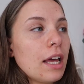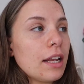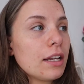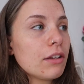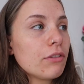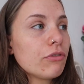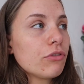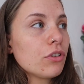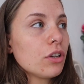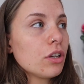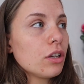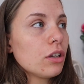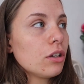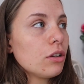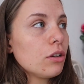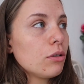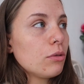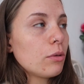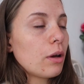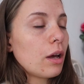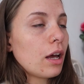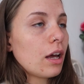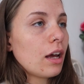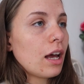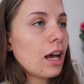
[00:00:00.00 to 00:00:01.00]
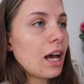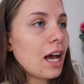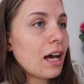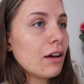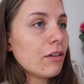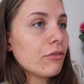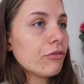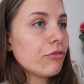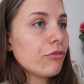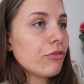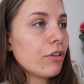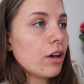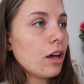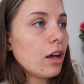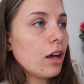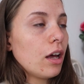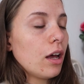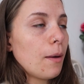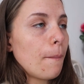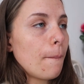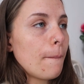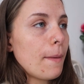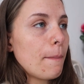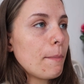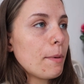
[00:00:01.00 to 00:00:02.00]
And if you have
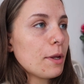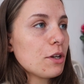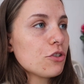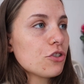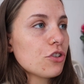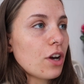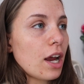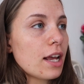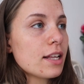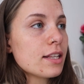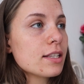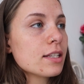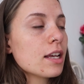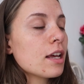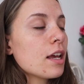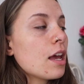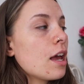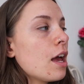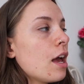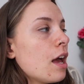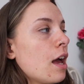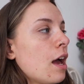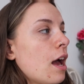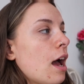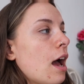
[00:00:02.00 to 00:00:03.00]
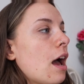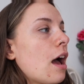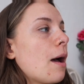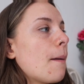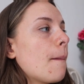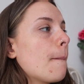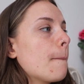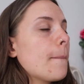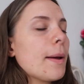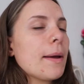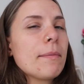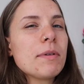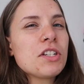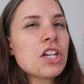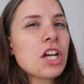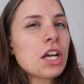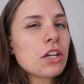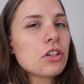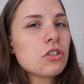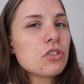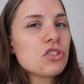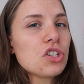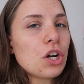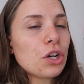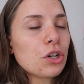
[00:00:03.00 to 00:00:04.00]
a Pinterest, maybe
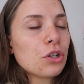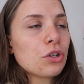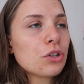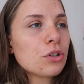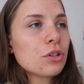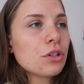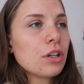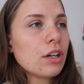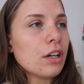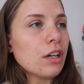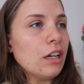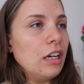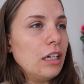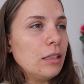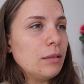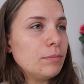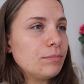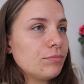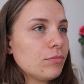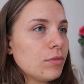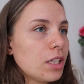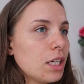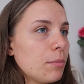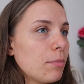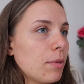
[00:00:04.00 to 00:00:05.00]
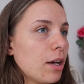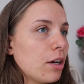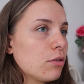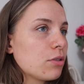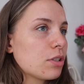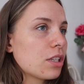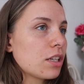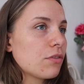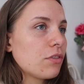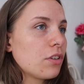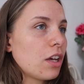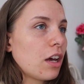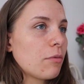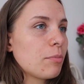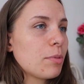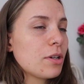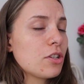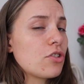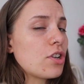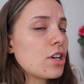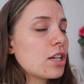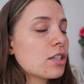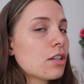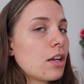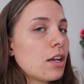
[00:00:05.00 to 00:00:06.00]
check your junk emails if you have
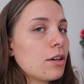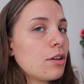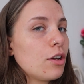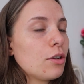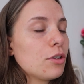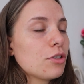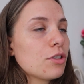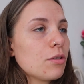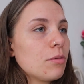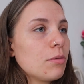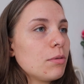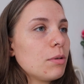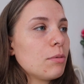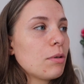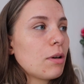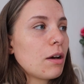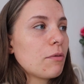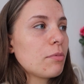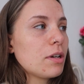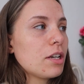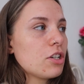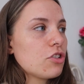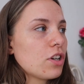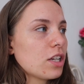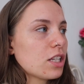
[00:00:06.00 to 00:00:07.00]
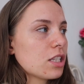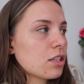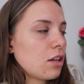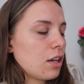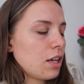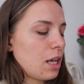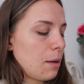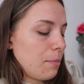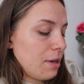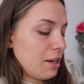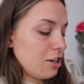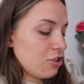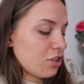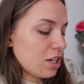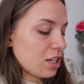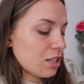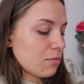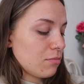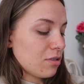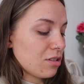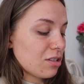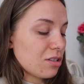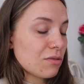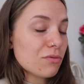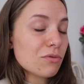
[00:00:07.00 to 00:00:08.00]
Pinterest. I know some of you have Pinterest, so yeah, Pinterest
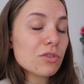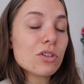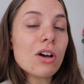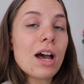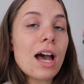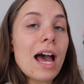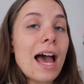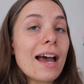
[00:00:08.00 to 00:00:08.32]
must have got